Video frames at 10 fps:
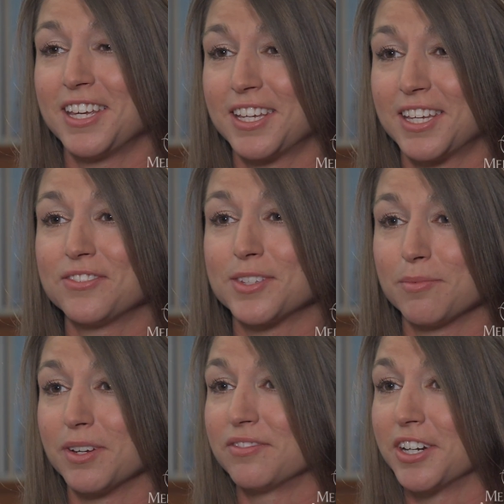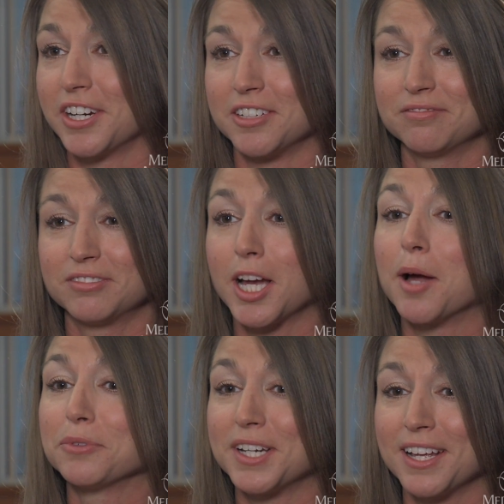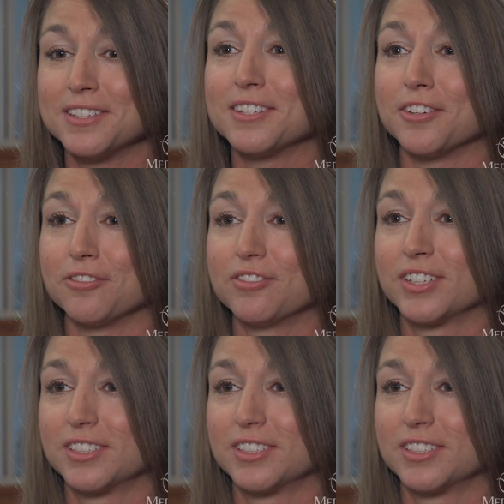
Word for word: it gives them a very comprehensive